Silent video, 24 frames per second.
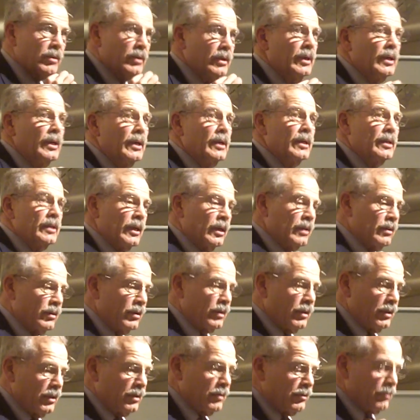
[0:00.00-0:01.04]
problems. That,
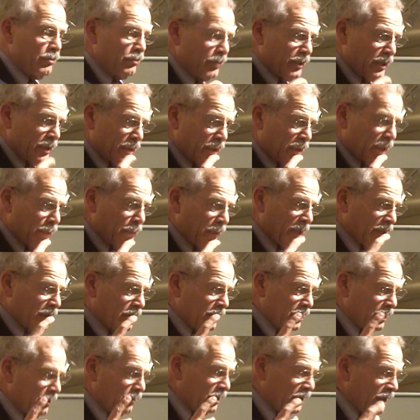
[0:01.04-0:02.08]
but to get
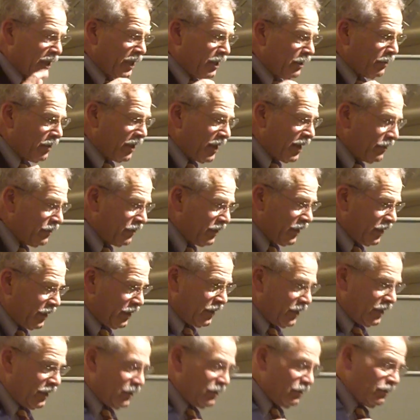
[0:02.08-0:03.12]
back to the, when I arrived
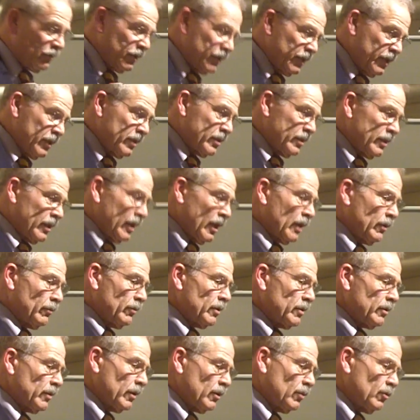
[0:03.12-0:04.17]
there, the Rhodesian dollar
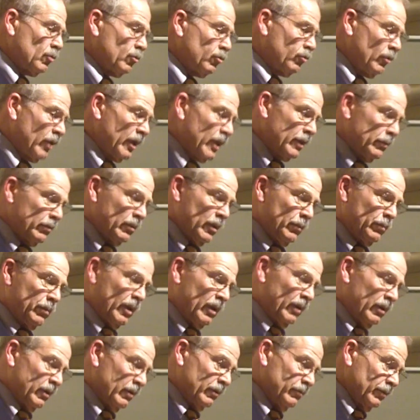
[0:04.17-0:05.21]
was incredibly
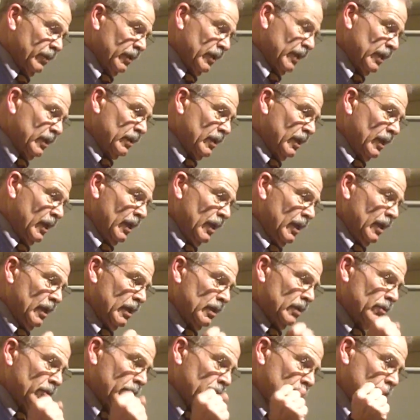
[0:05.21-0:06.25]
powerful. It,
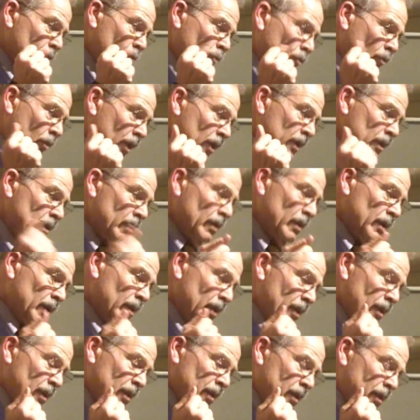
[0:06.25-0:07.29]
it took one
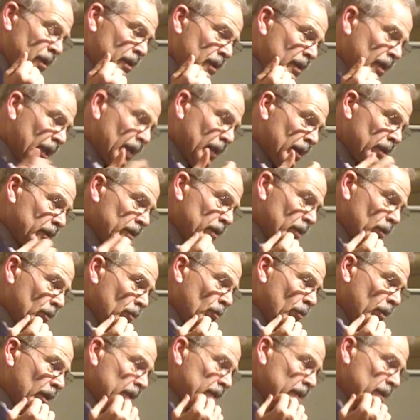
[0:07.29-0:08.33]
dollar,
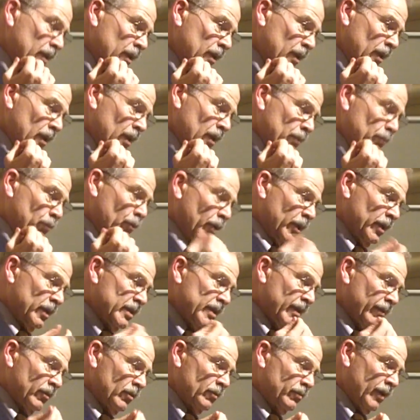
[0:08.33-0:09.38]
one point
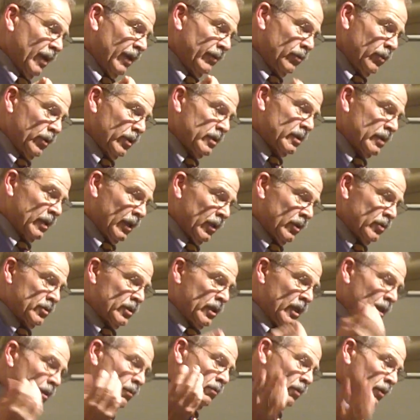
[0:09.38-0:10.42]
seven five US dollars
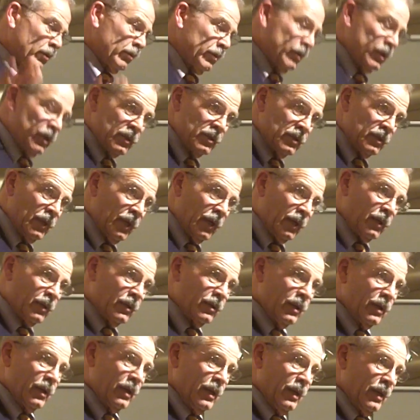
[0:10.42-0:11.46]
to equal a Rhodesian
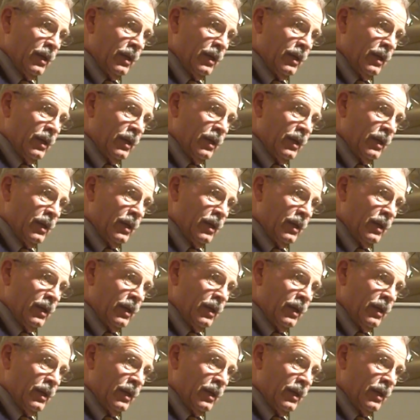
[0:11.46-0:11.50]
dollar.